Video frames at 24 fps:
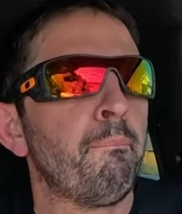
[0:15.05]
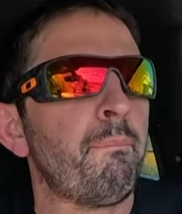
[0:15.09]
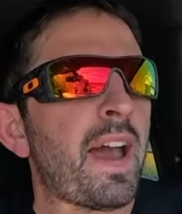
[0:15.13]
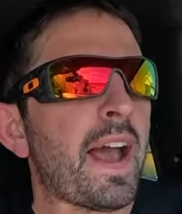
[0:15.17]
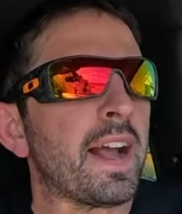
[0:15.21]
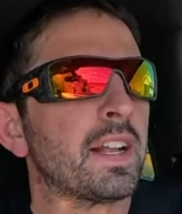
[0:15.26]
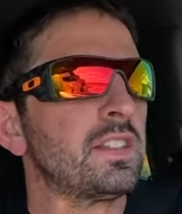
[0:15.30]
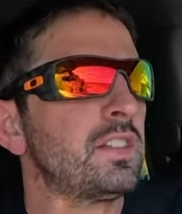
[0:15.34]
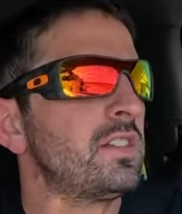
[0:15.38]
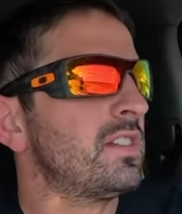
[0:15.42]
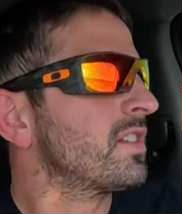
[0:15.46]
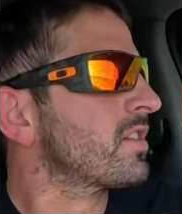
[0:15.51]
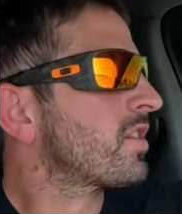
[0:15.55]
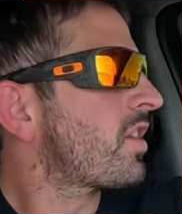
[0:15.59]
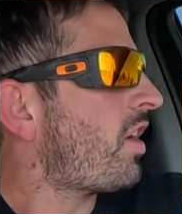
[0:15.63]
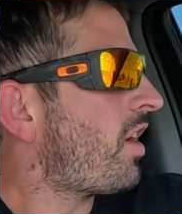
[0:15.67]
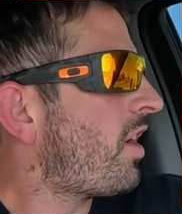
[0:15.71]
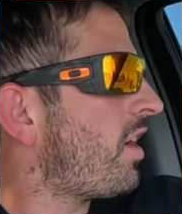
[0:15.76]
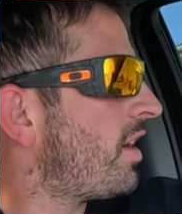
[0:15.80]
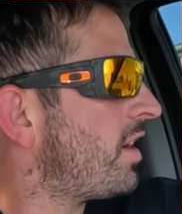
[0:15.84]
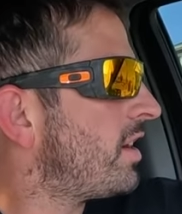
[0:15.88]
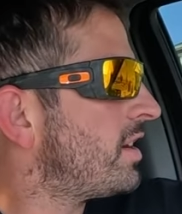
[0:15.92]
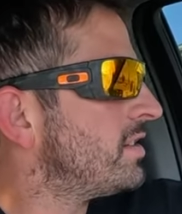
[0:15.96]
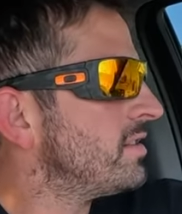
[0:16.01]
back to the
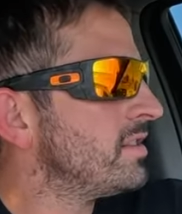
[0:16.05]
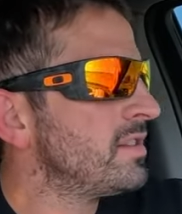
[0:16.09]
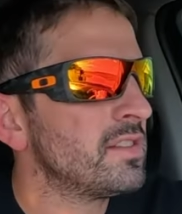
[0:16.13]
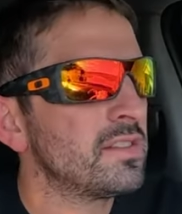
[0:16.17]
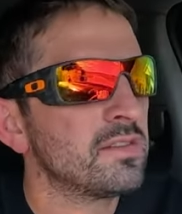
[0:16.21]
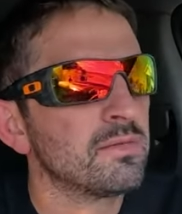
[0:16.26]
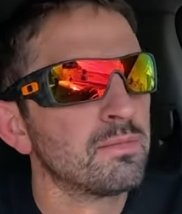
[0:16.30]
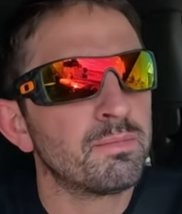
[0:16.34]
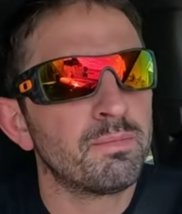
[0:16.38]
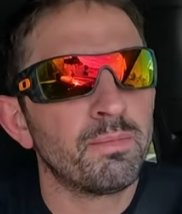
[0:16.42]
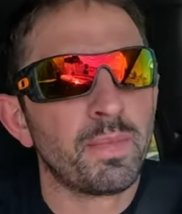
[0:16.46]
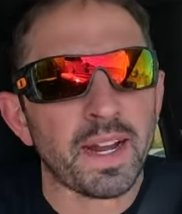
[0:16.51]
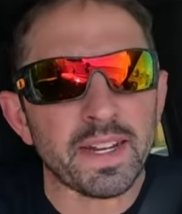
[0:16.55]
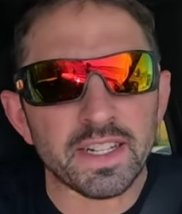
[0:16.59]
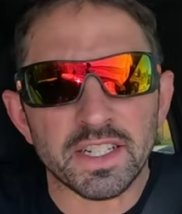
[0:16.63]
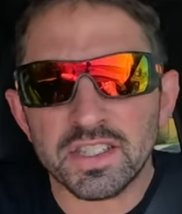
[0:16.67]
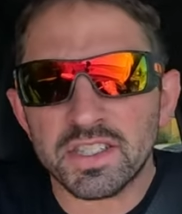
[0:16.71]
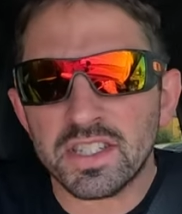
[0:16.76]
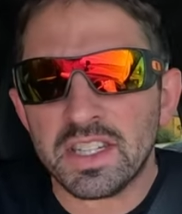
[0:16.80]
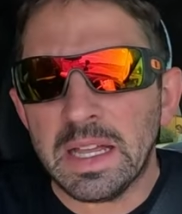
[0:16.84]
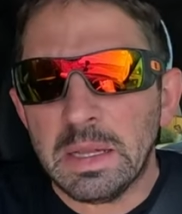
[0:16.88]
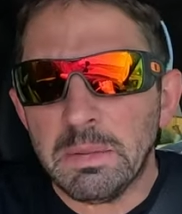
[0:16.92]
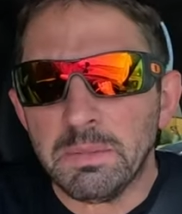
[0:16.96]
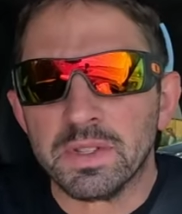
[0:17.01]
car, might
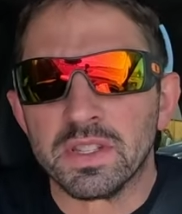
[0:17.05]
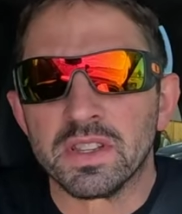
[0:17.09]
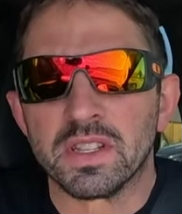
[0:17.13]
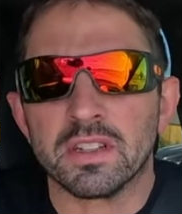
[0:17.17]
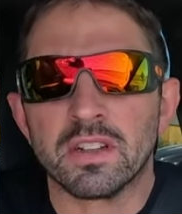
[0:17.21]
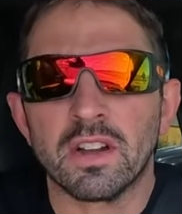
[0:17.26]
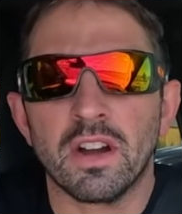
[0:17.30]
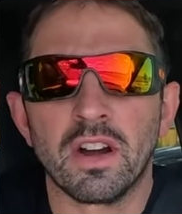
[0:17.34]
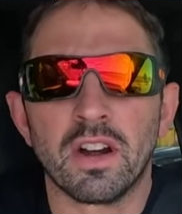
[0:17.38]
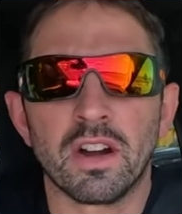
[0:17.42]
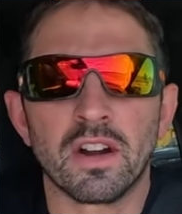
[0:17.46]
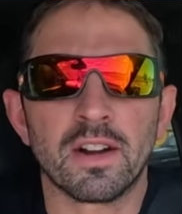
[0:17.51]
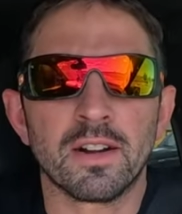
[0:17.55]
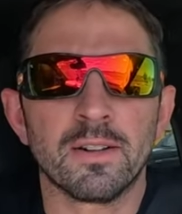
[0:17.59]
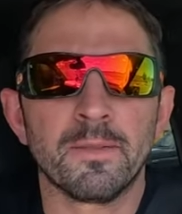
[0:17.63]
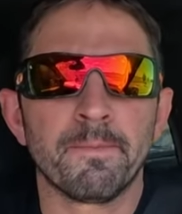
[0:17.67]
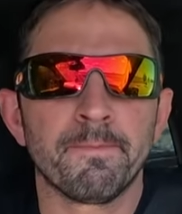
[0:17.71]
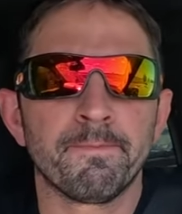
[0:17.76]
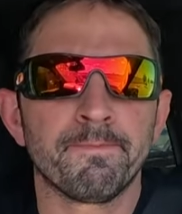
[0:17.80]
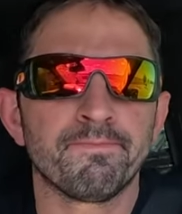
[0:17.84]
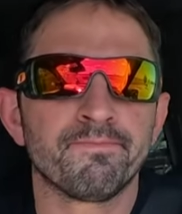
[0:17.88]
just keep to the car,